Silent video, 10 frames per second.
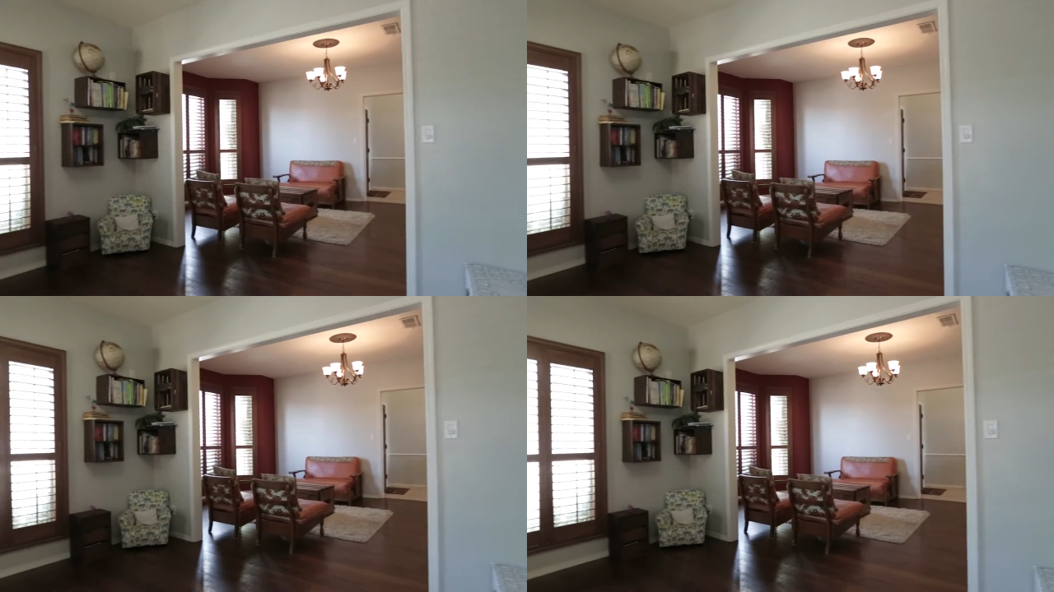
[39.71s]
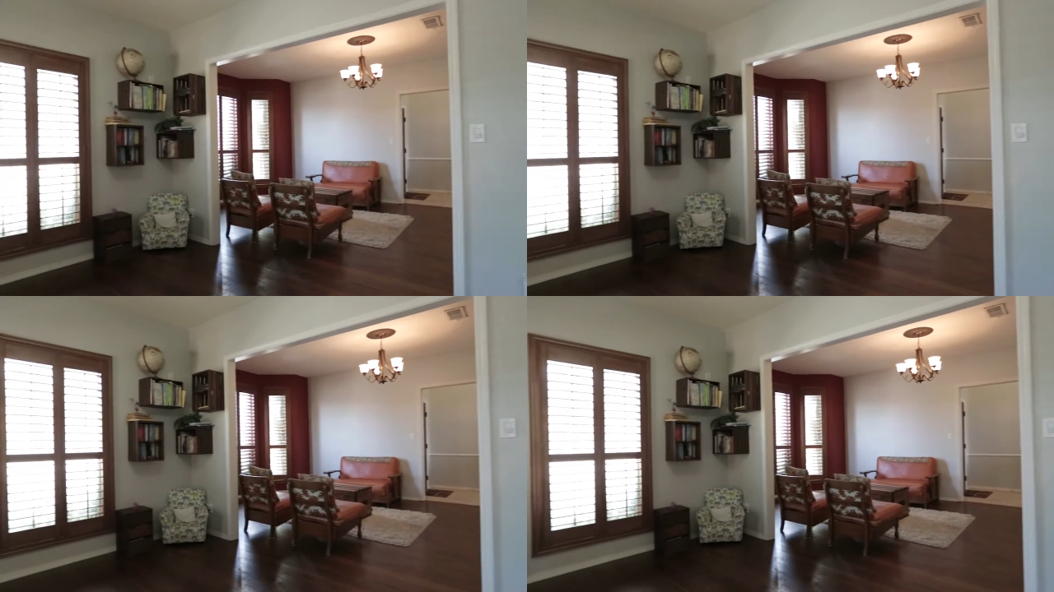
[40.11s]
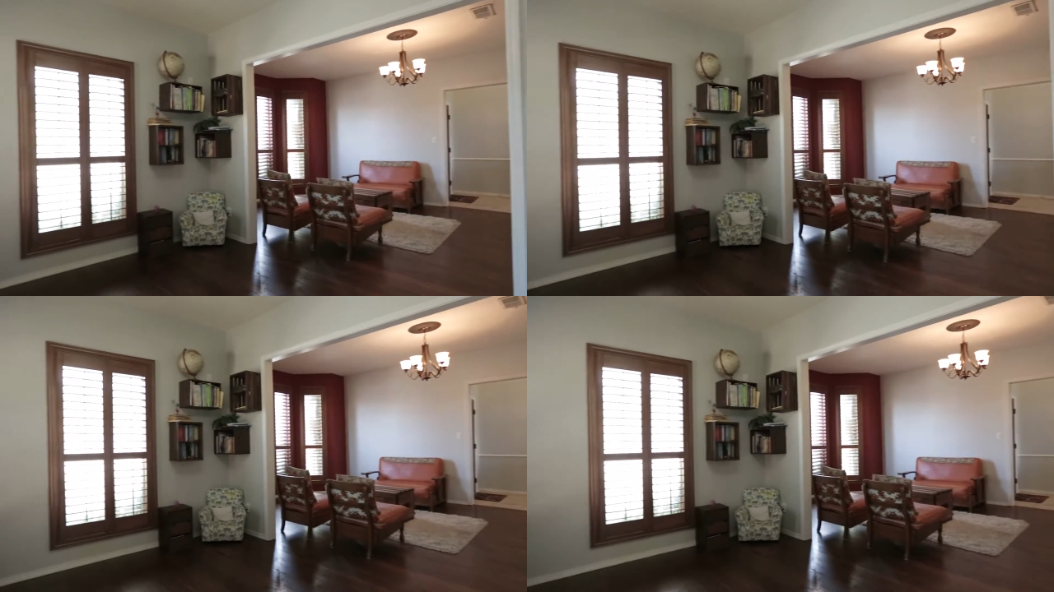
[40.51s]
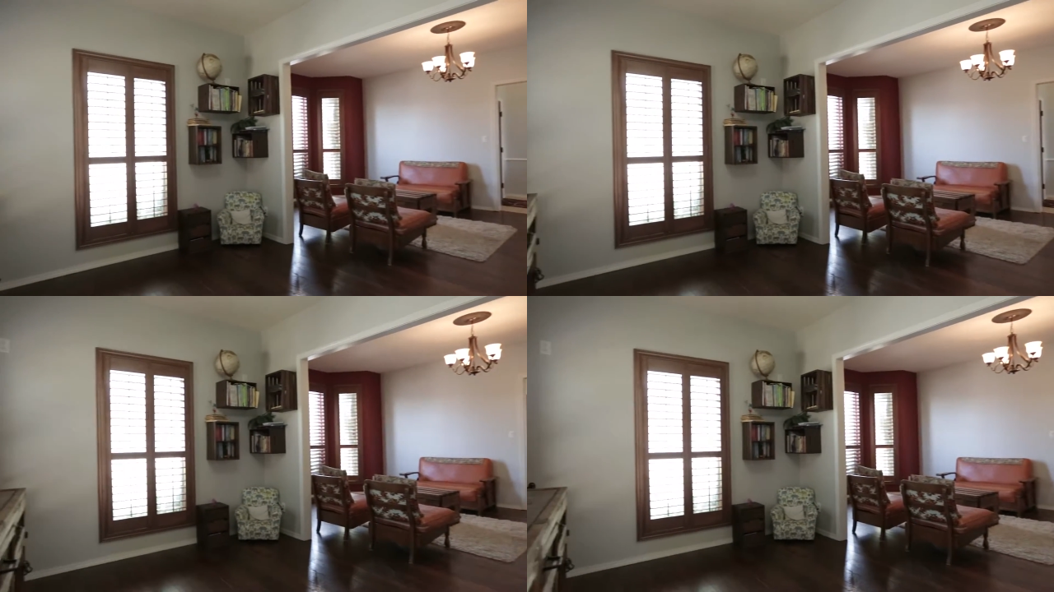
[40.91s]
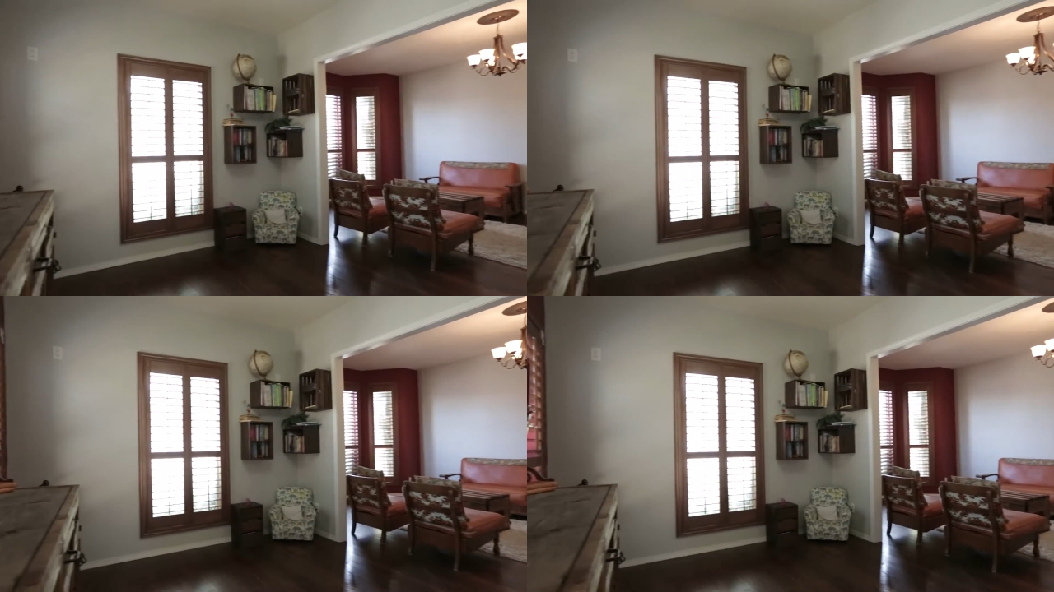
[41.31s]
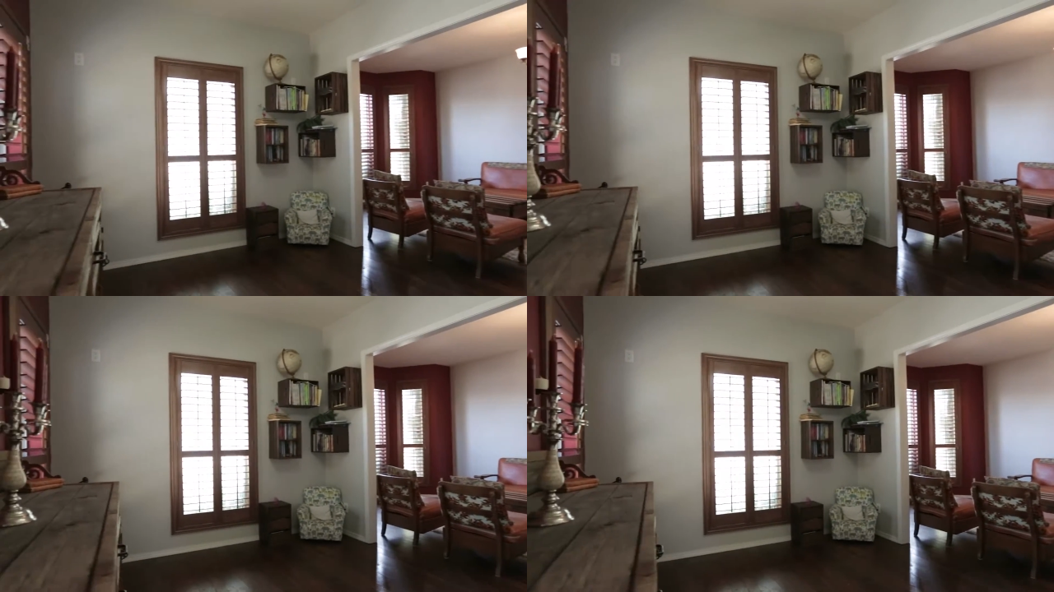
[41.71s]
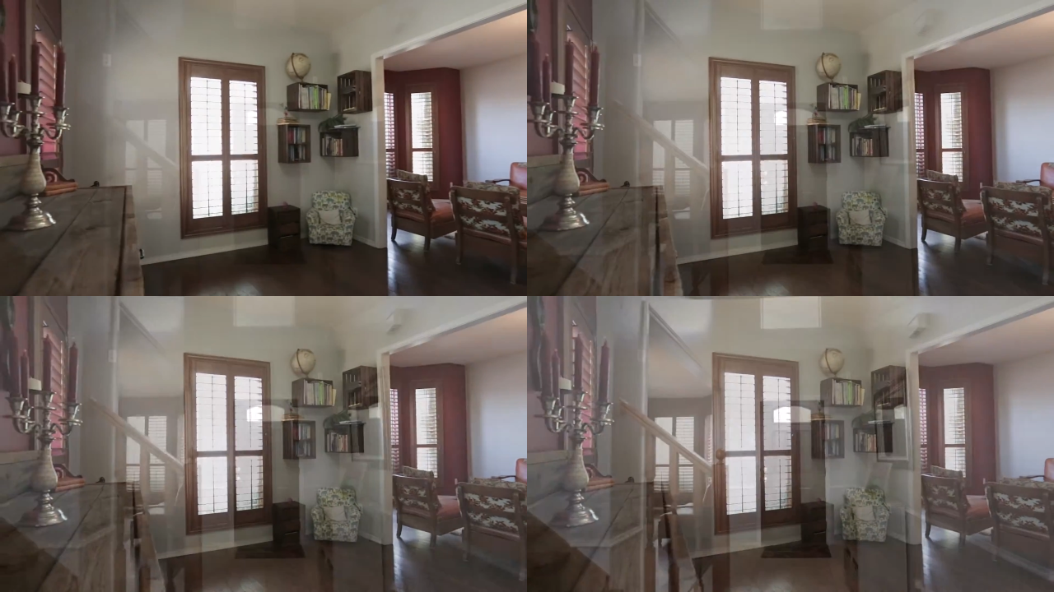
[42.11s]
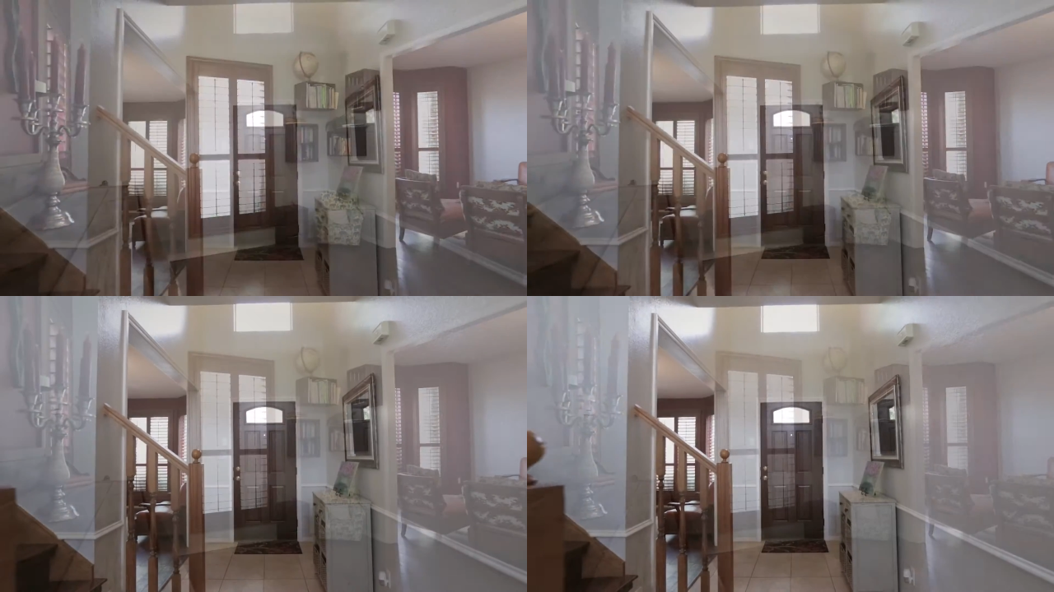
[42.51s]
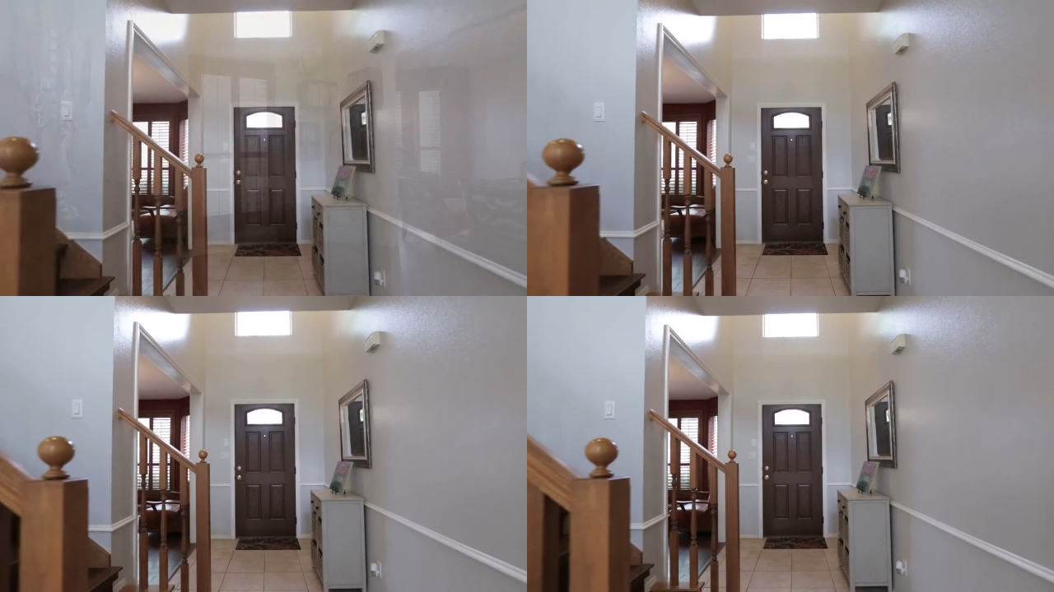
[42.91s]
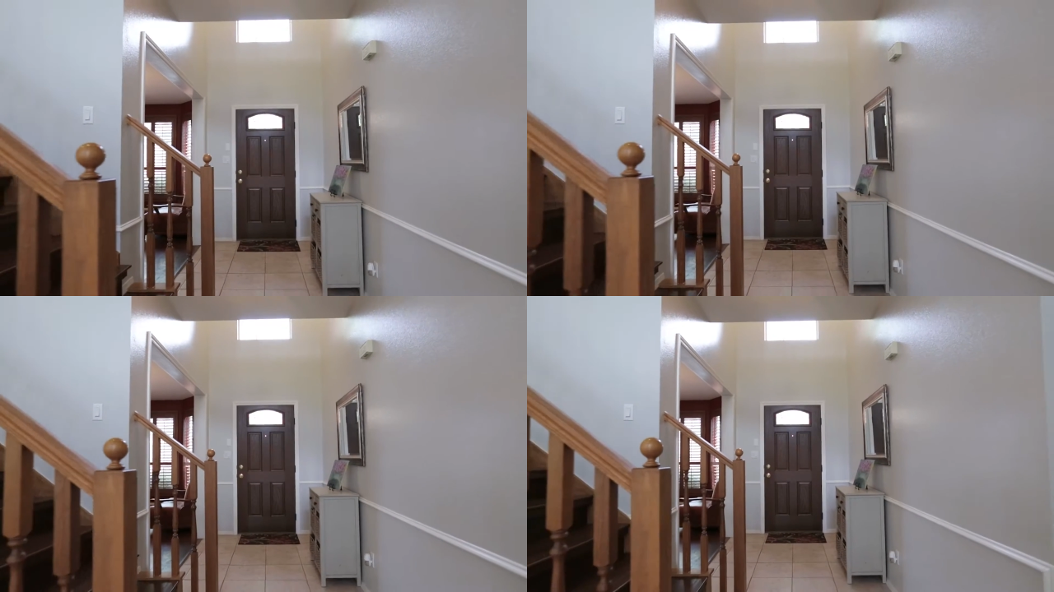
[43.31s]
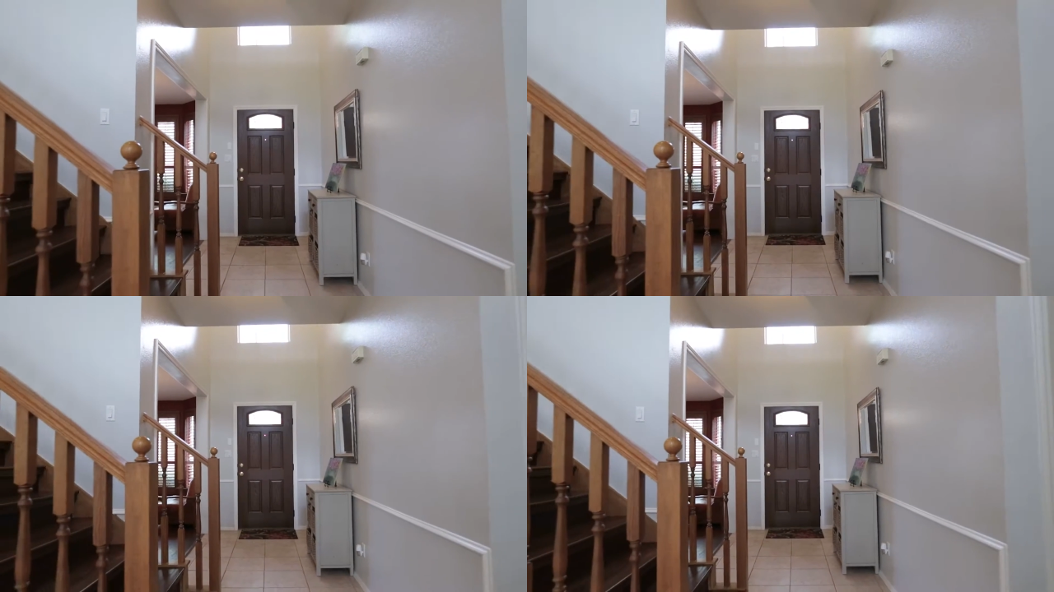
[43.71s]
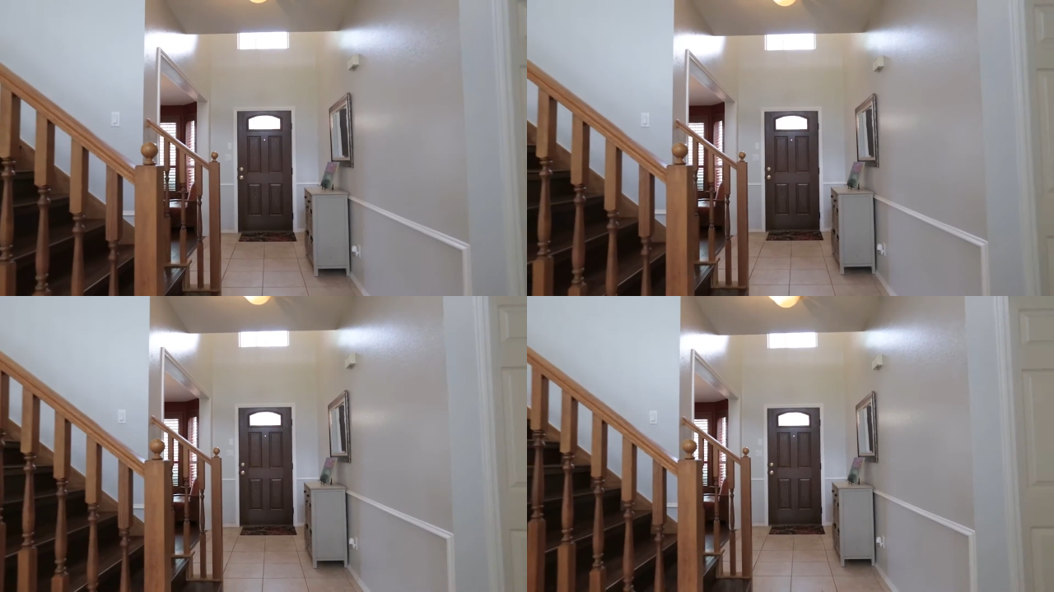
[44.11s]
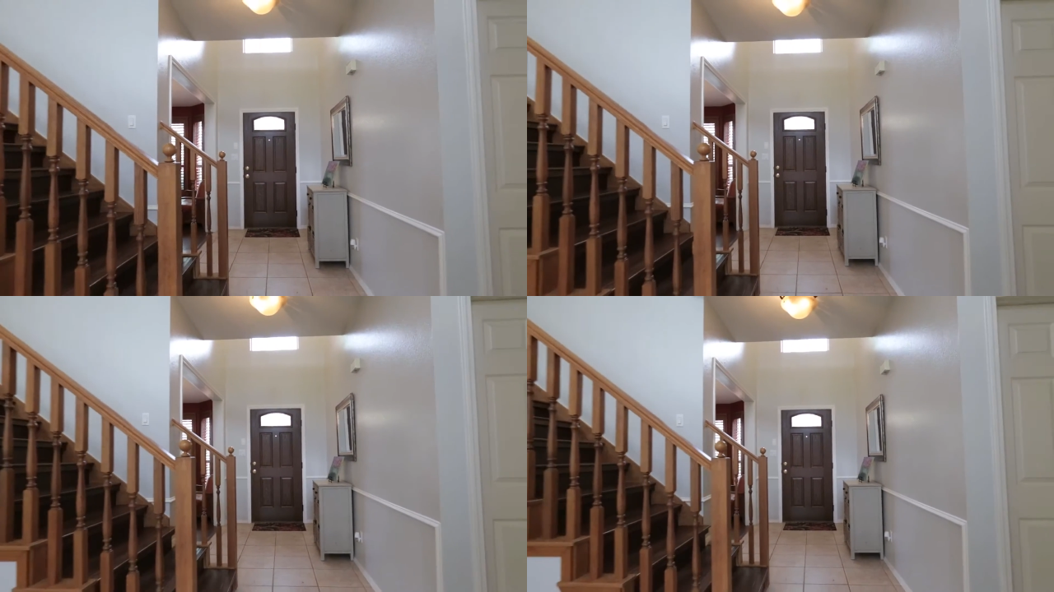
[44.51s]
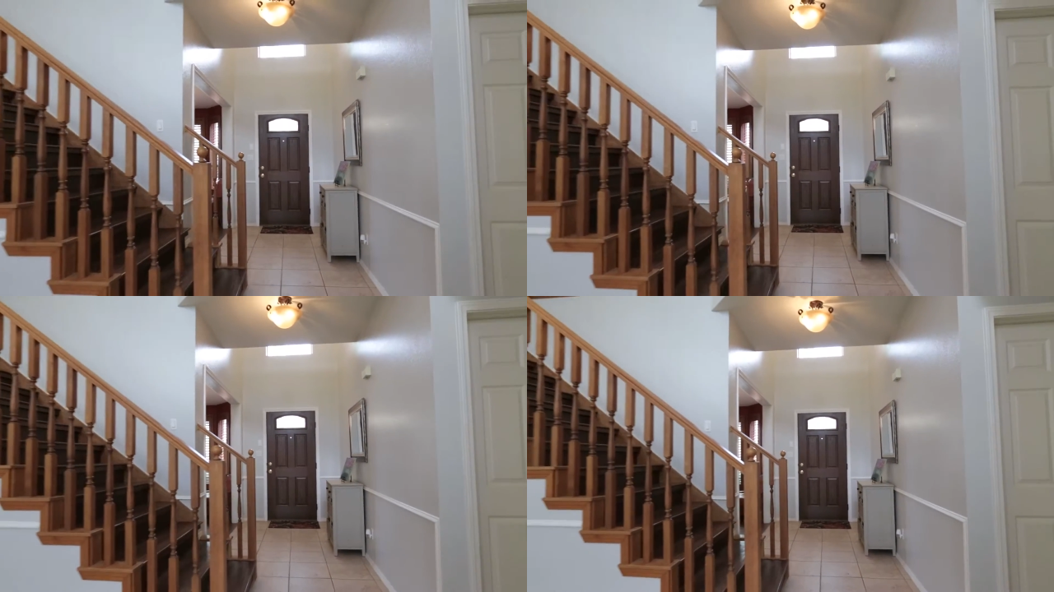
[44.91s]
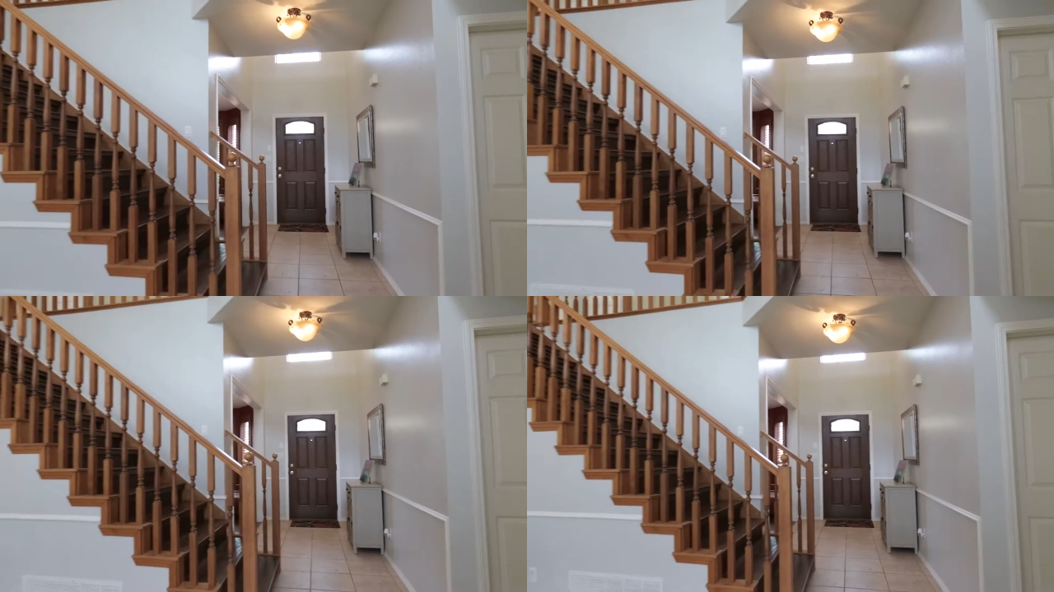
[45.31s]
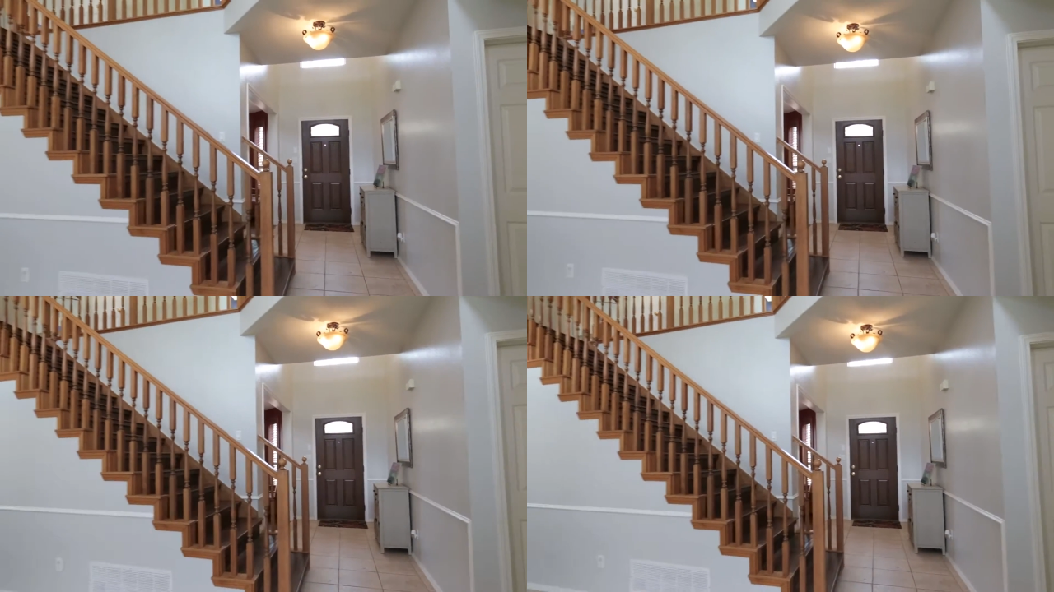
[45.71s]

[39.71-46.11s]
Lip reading: Nobody's mouth can be seen.